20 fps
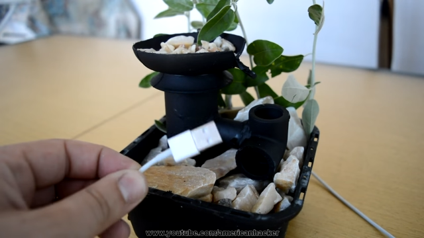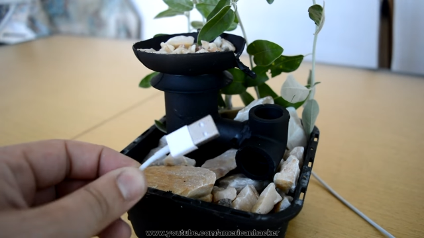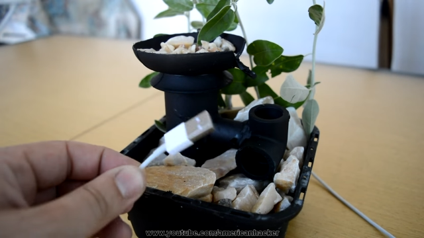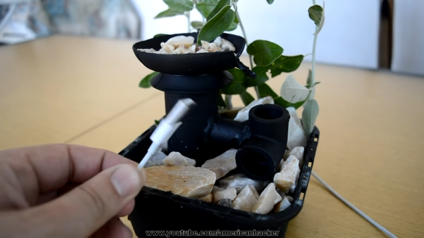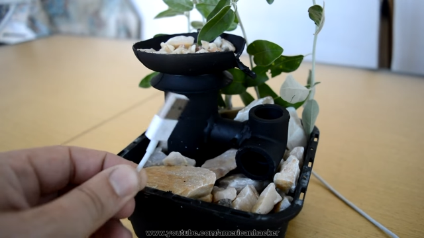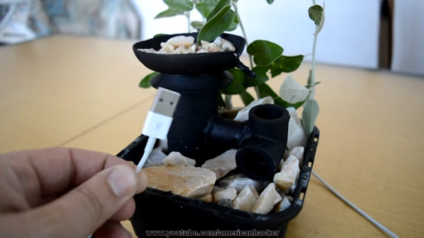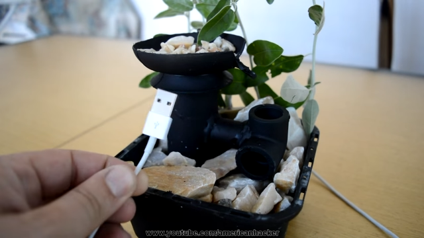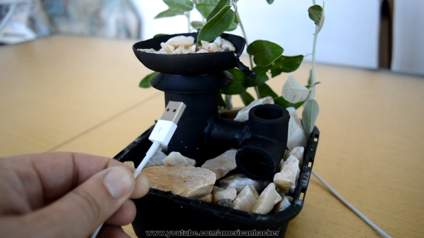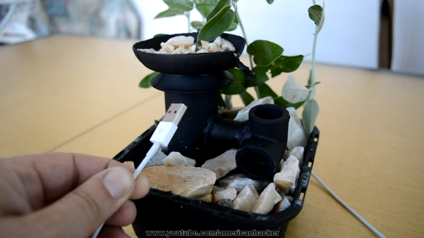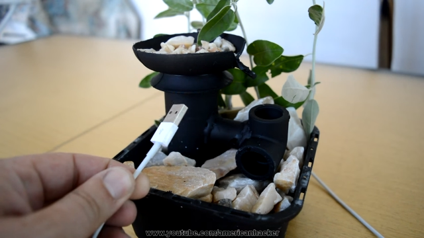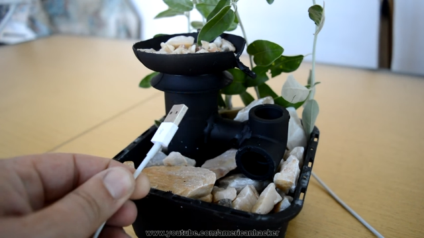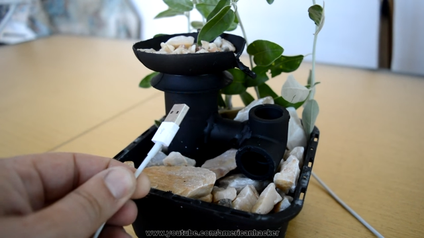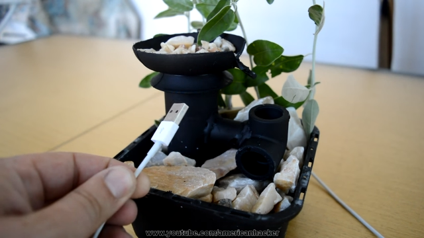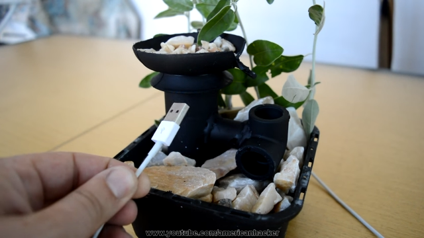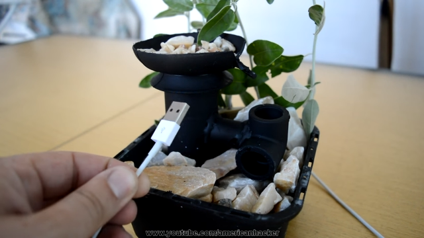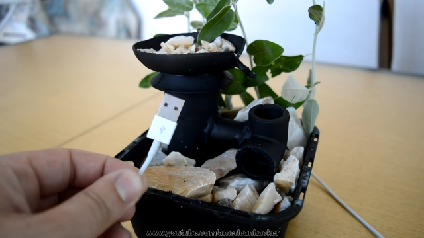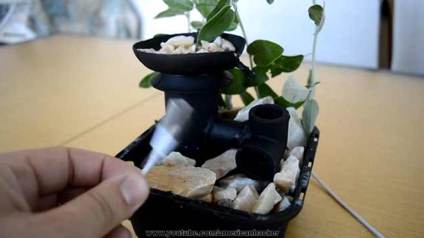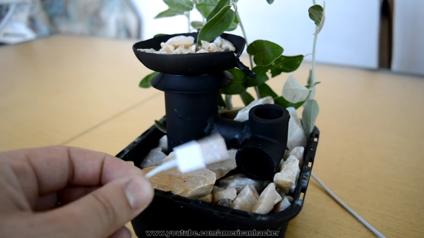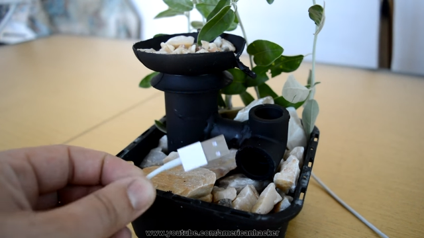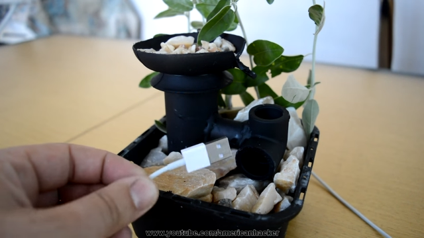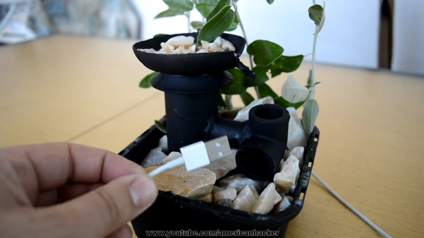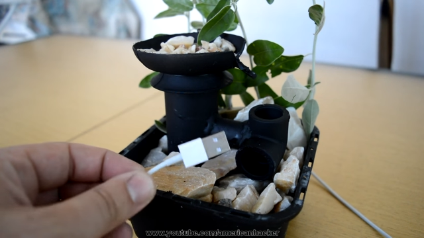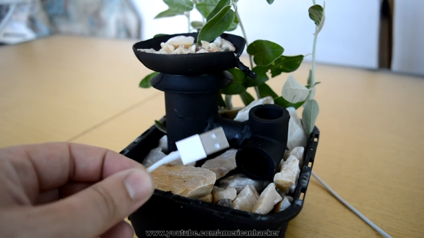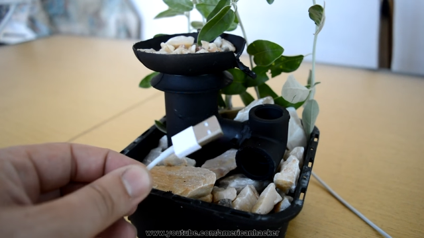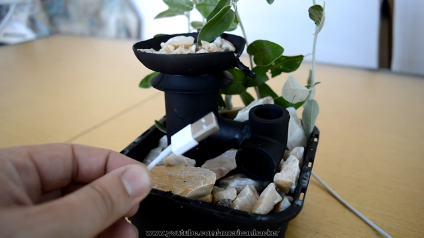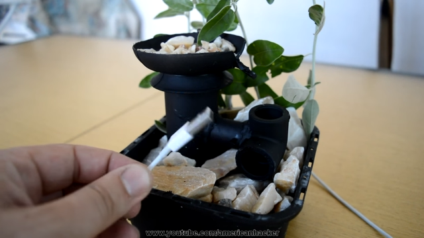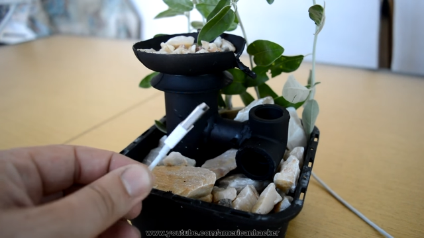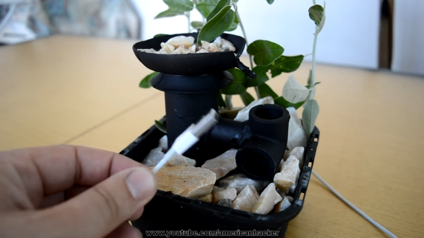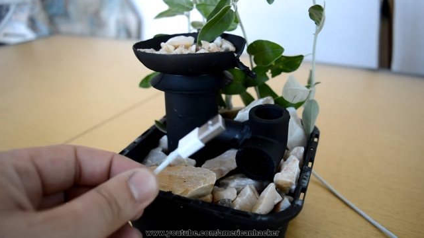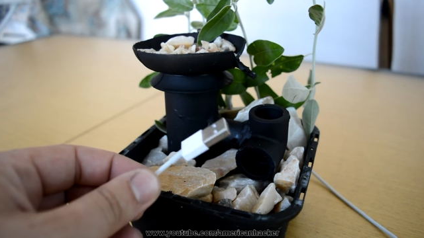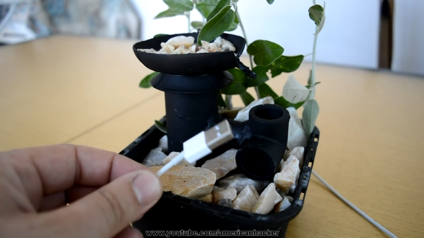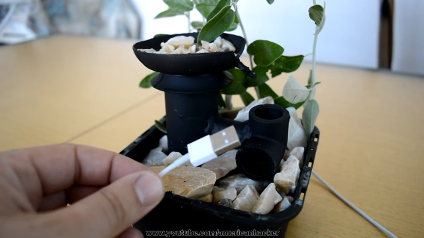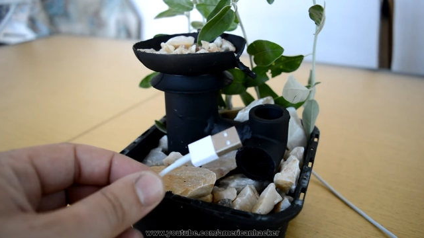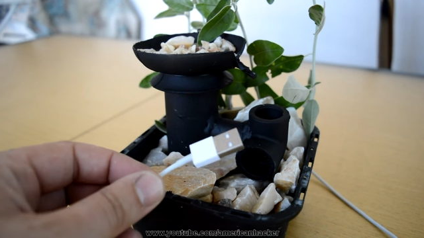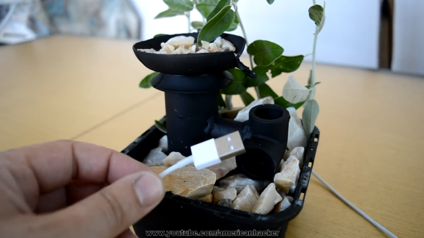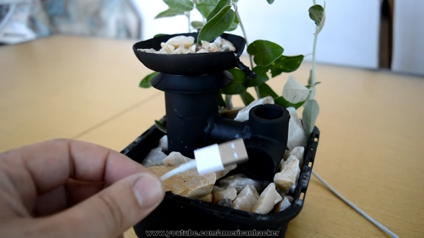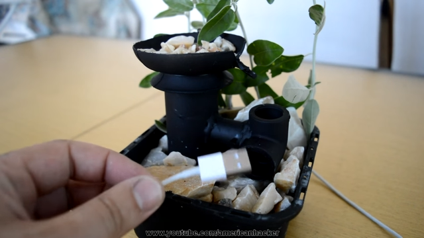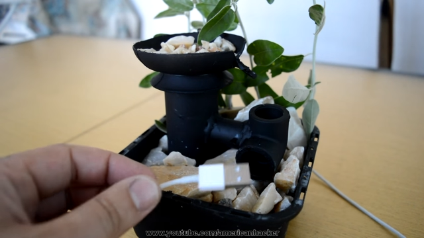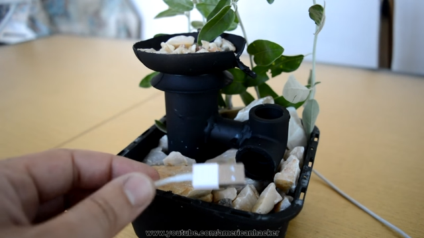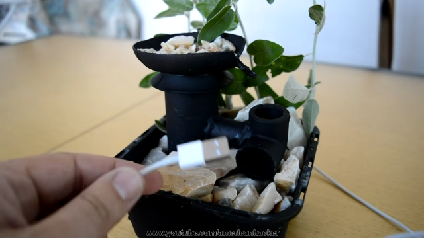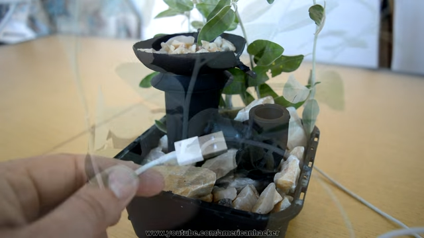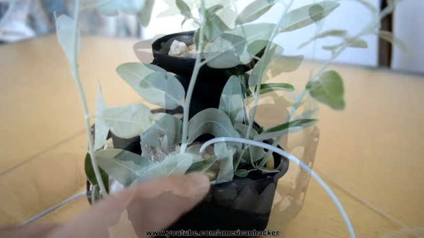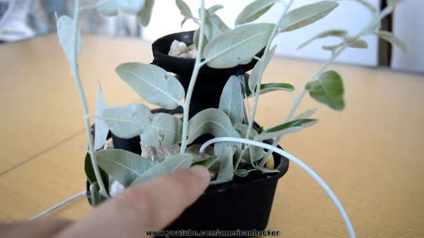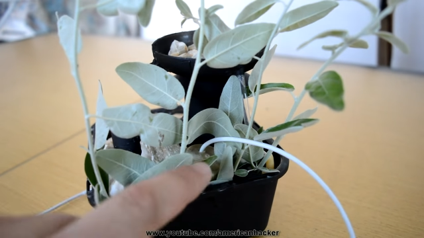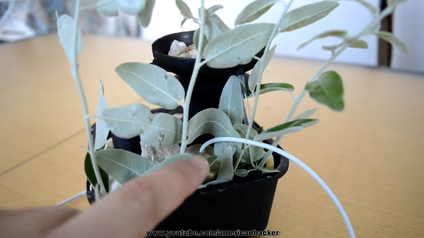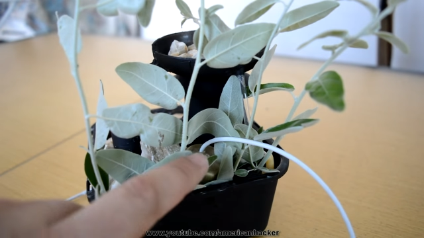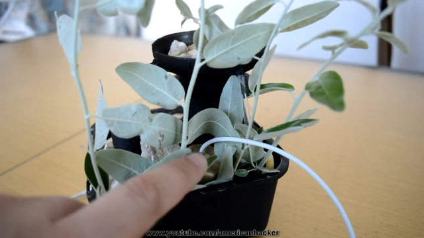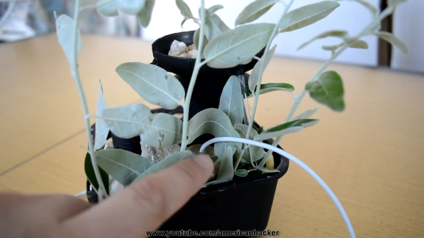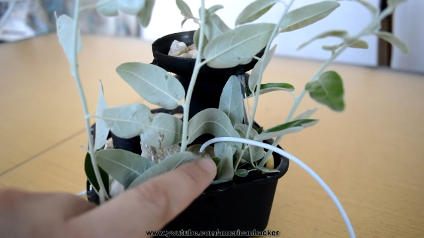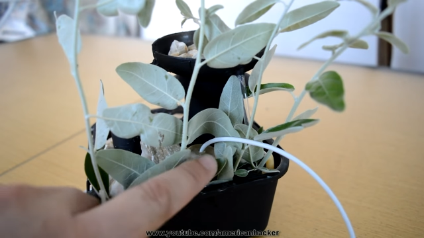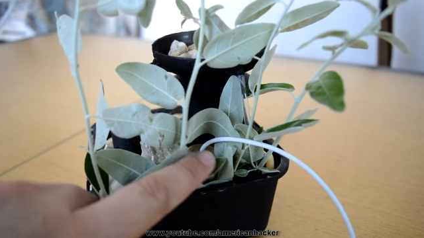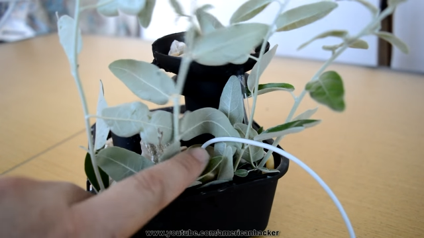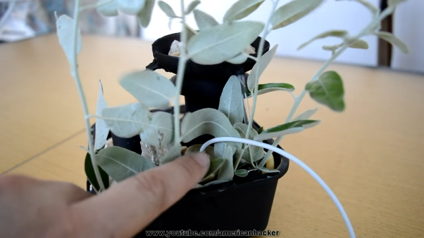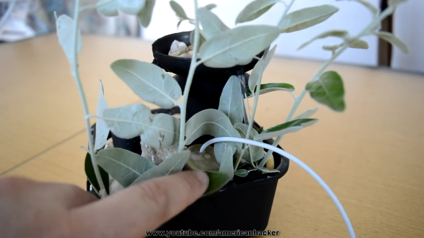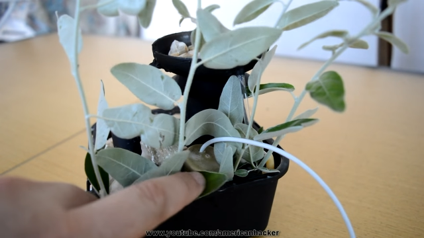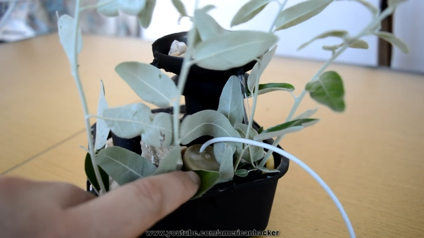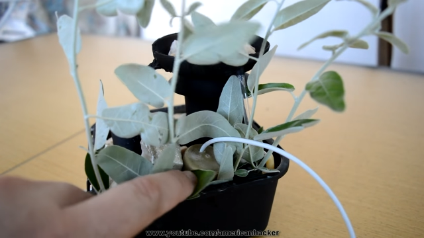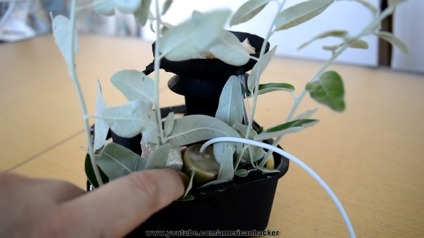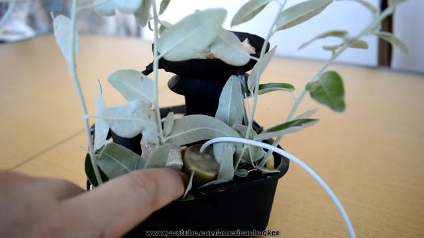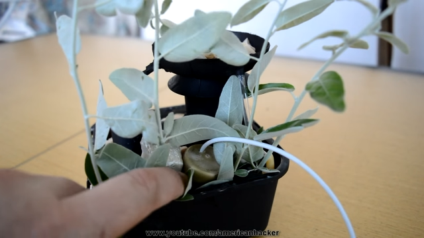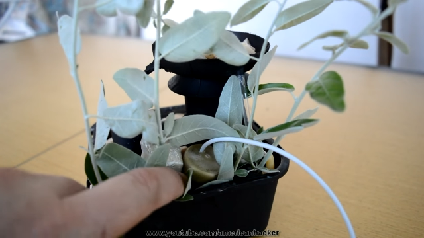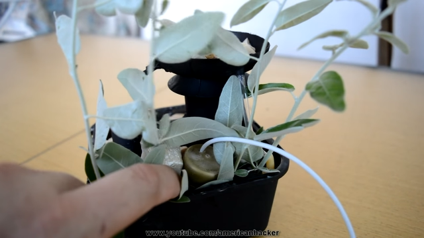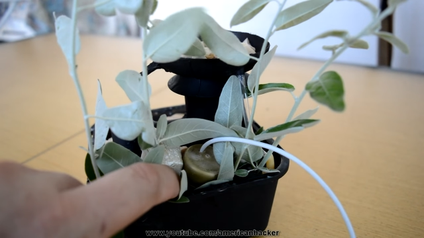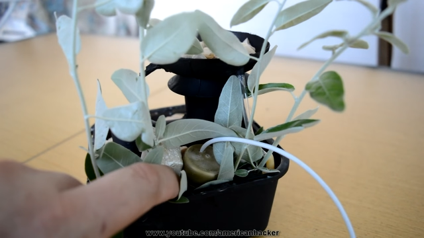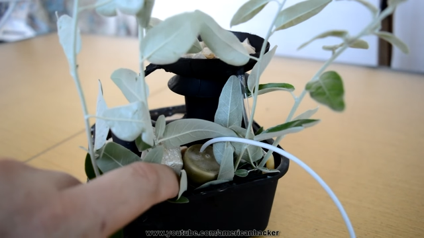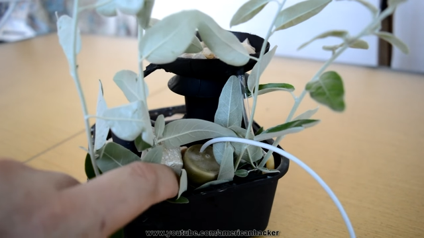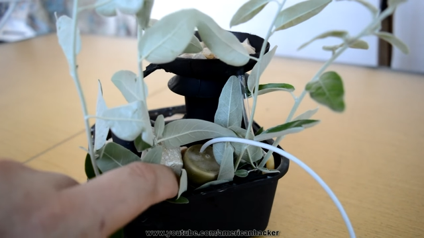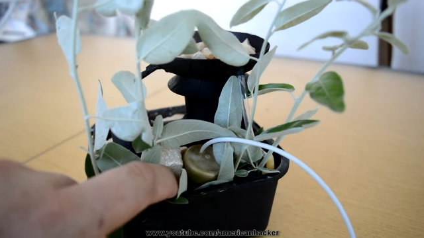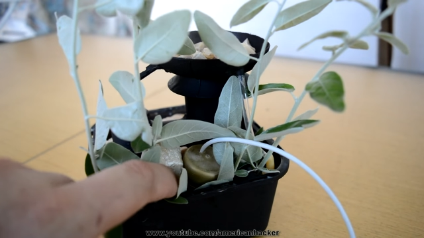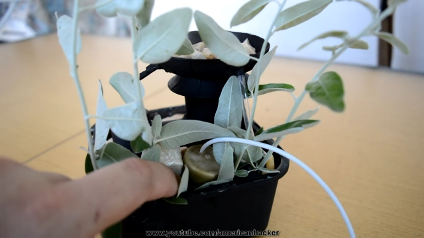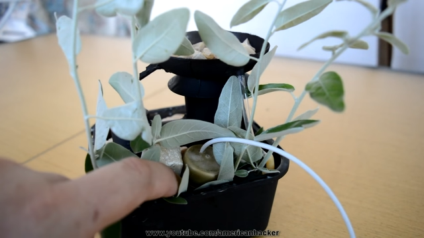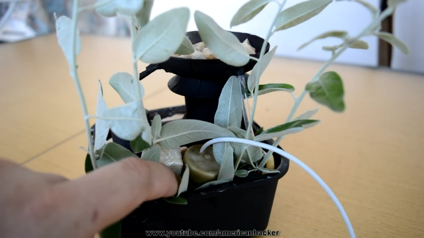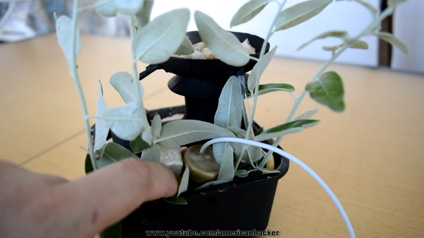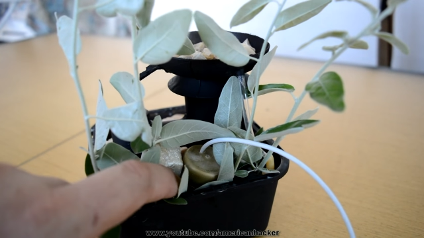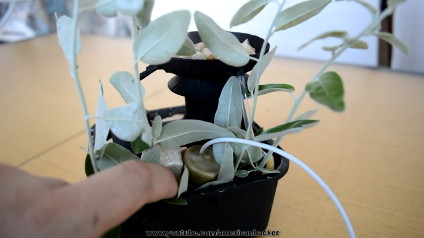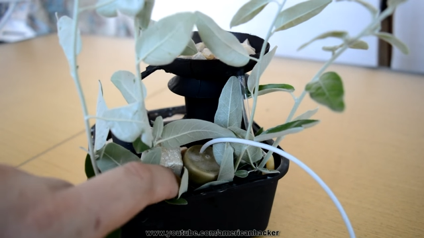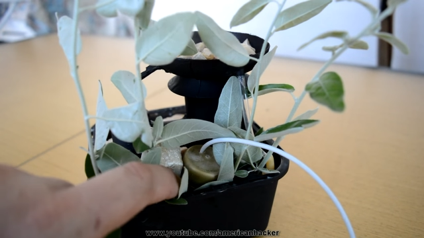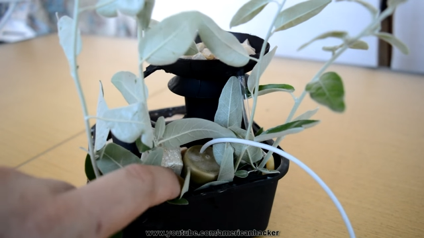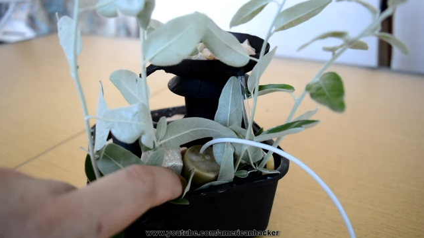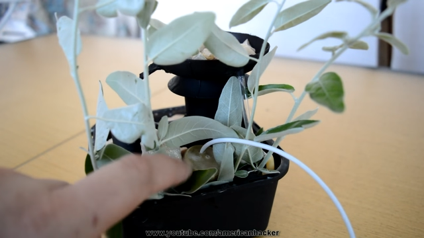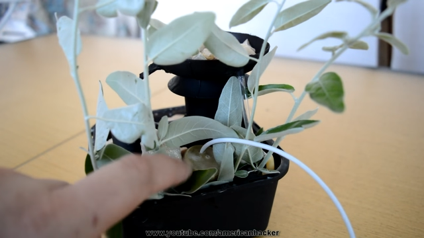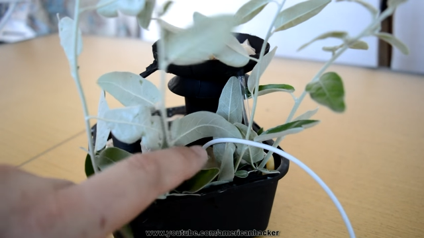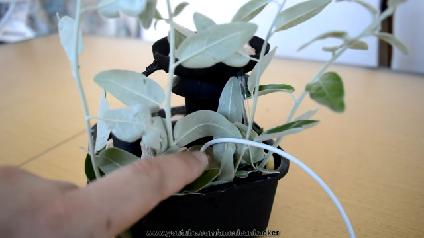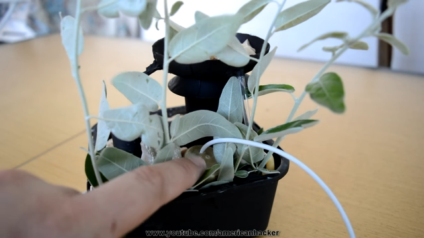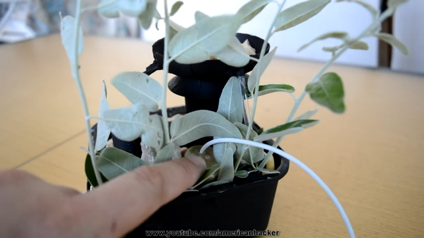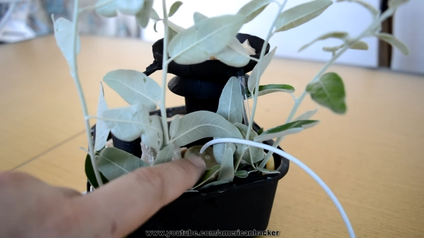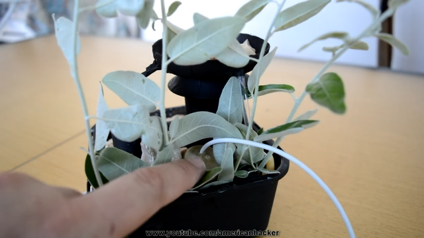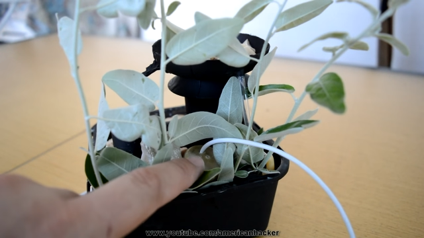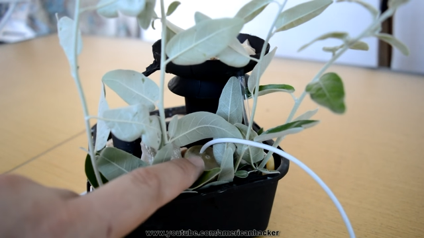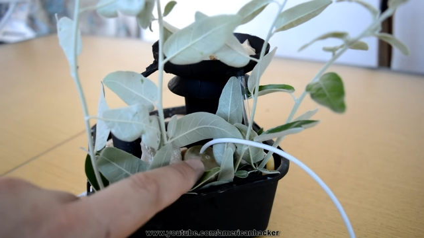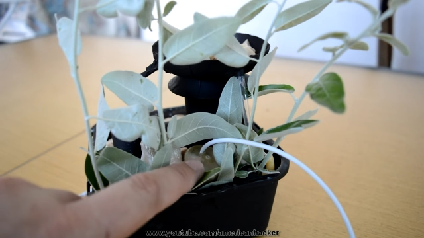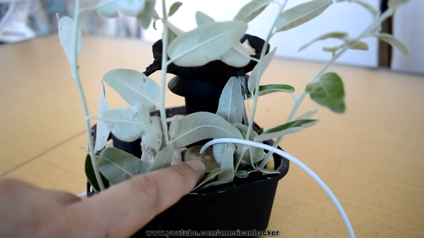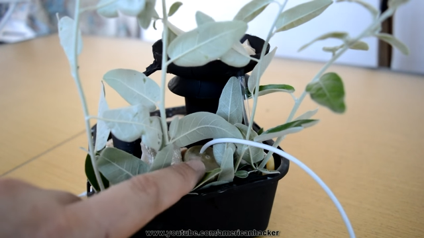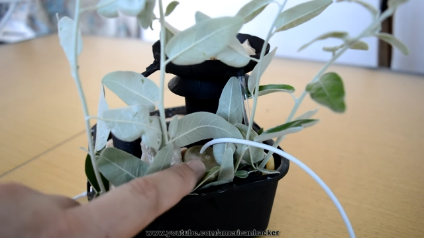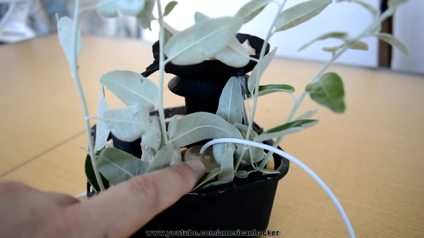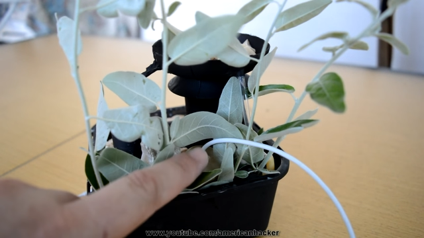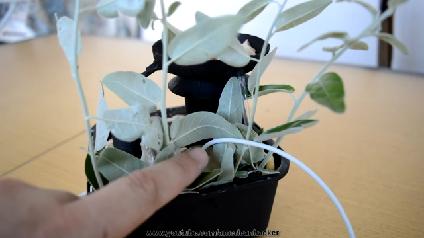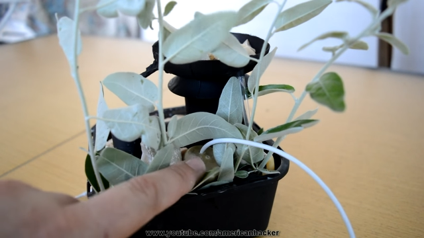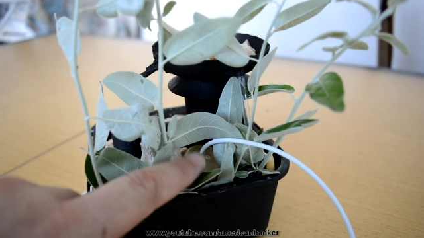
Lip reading: (no speaker visible)